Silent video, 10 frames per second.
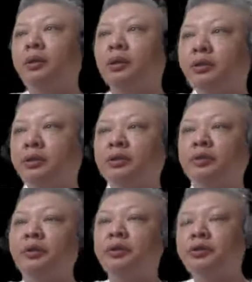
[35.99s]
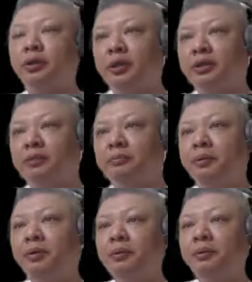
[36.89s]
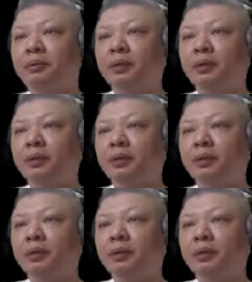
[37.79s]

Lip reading: Now this is a very short example.